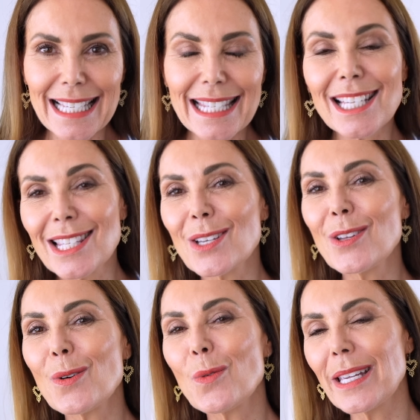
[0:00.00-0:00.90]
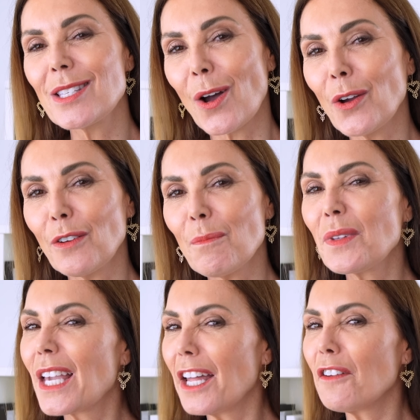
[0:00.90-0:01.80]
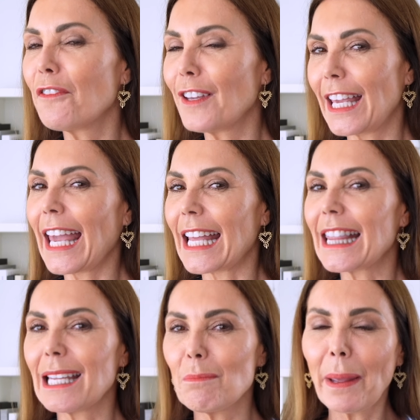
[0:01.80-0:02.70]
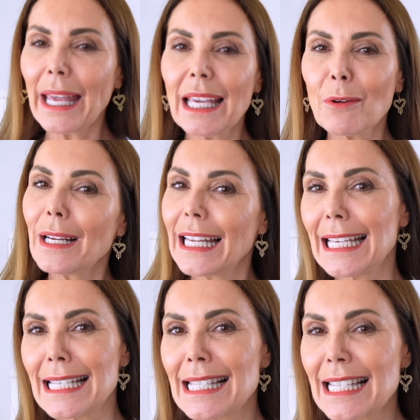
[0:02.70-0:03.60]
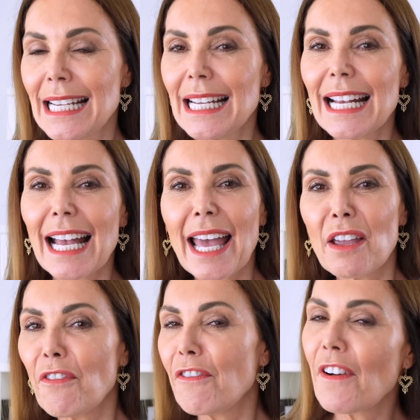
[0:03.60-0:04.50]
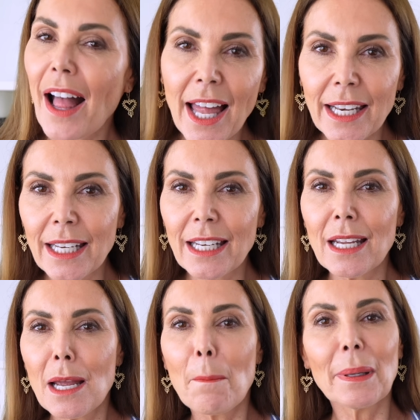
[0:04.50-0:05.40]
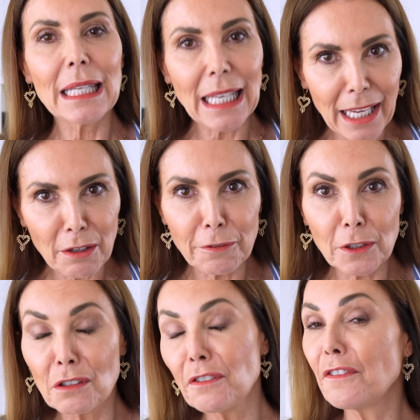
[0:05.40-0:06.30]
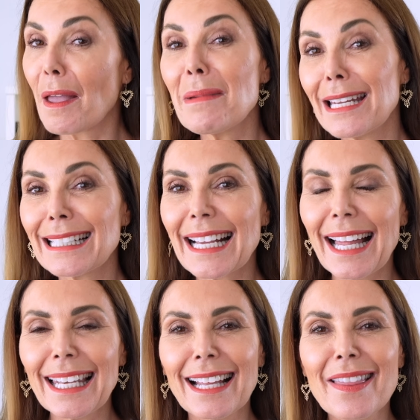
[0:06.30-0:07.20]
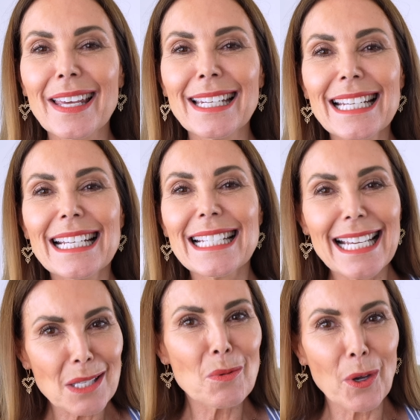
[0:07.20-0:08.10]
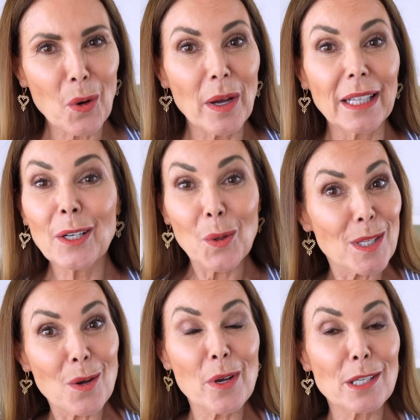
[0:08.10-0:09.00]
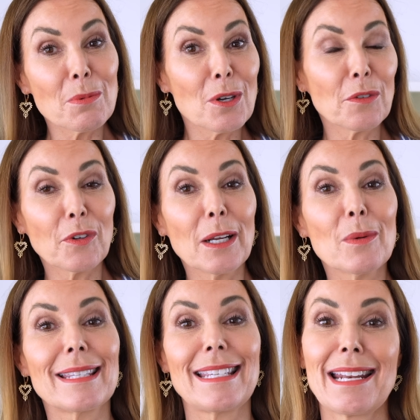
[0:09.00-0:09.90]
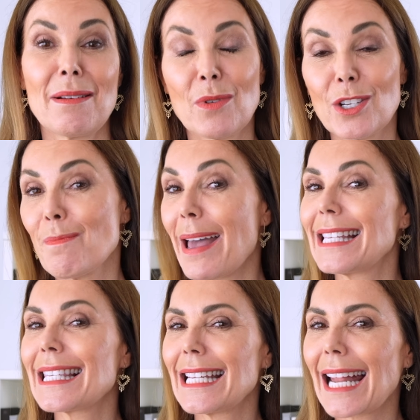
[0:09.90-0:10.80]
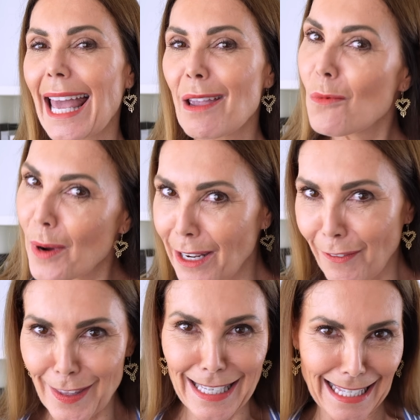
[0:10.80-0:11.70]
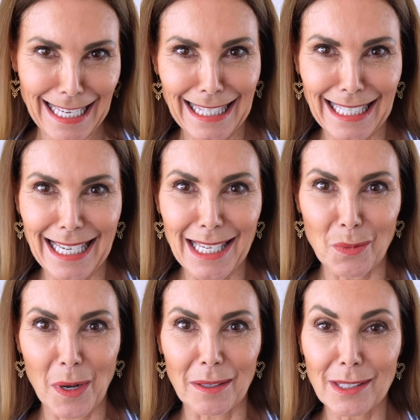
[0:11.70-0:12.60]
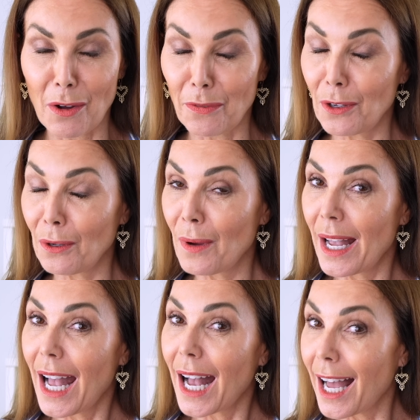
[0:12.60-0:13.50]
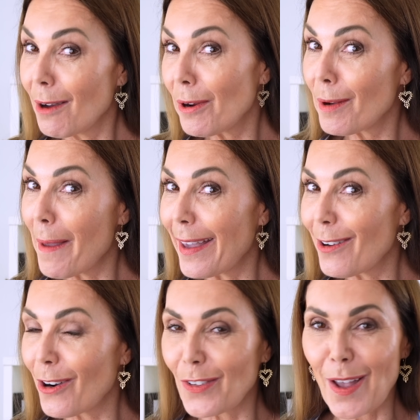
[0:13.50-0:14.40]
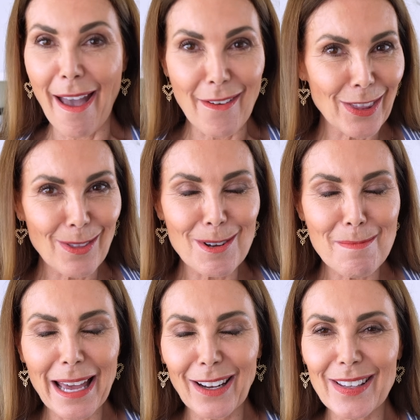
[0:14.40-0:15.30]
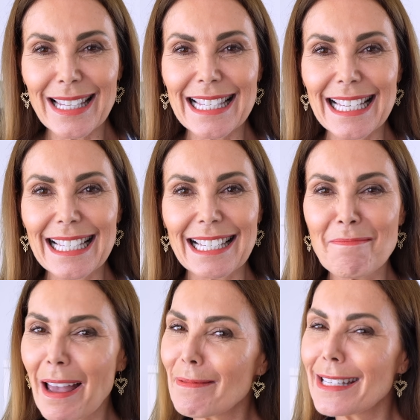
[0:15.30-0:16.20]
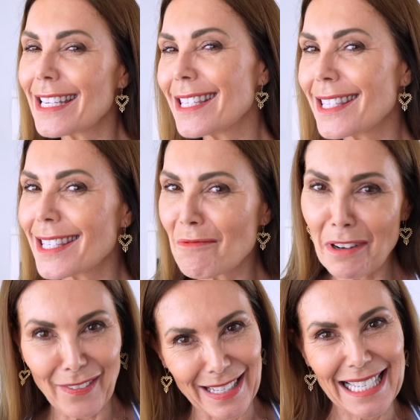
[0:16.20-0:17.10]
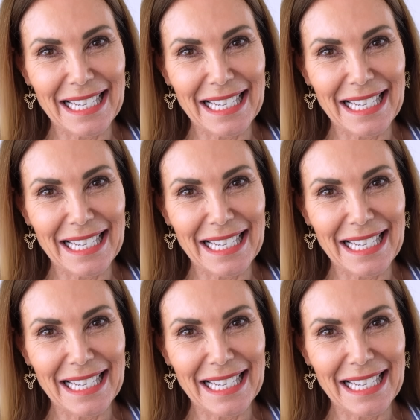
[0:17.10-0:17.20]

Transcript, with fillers: list just so that we don't kind of forget that pink really is a fun, playful, feminine colour that does work well. It also works beautifully with denim, which makes it a winner for this season as well. So if you aren't wearing pink or if you haven't thought about it for this season, maybe just revisit